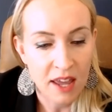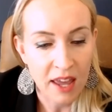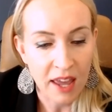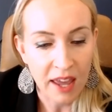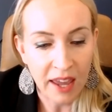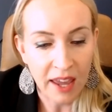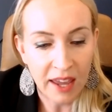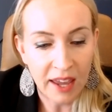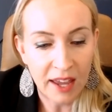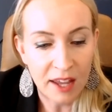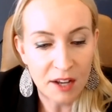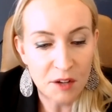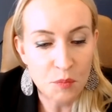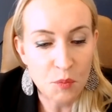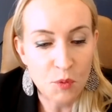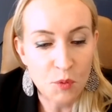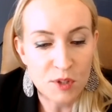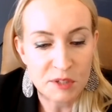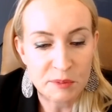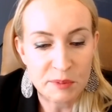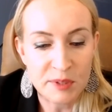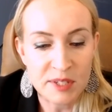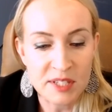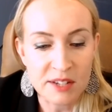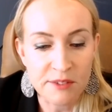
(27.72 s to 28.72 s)
And more
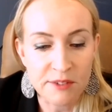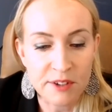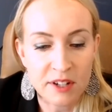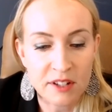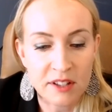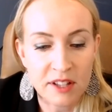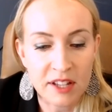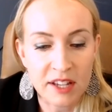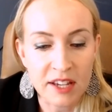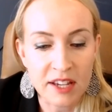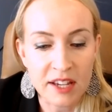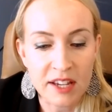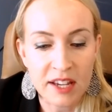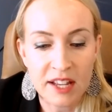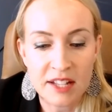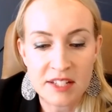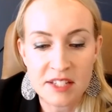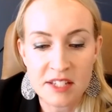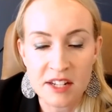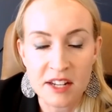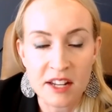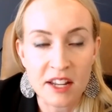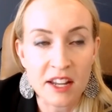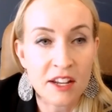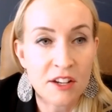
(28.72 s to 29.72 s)
specifically, it's
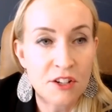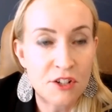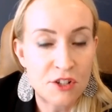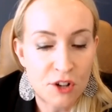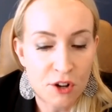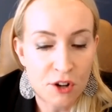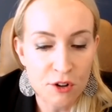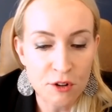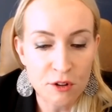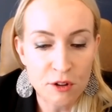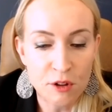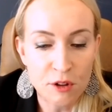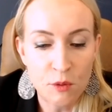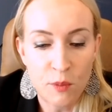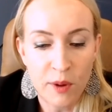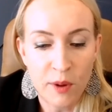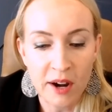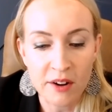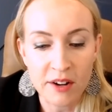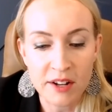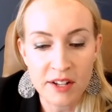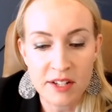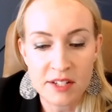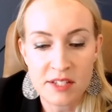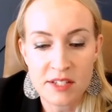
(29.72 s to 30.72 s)
an internal
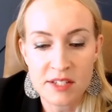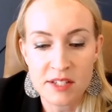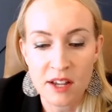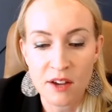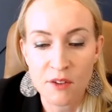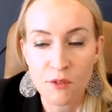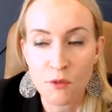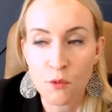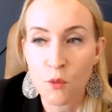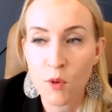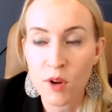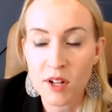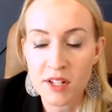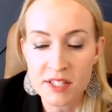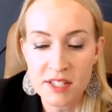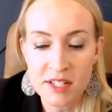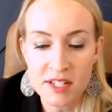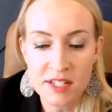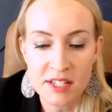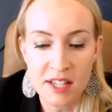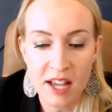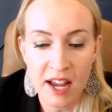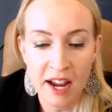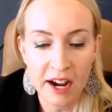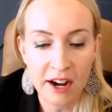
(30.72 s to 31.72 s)
awareness of one's
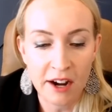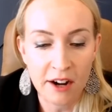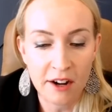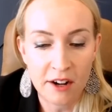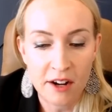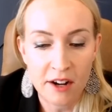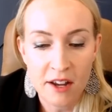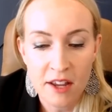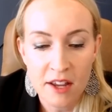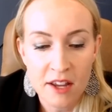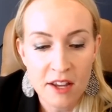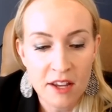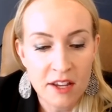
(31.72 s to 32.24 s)
desire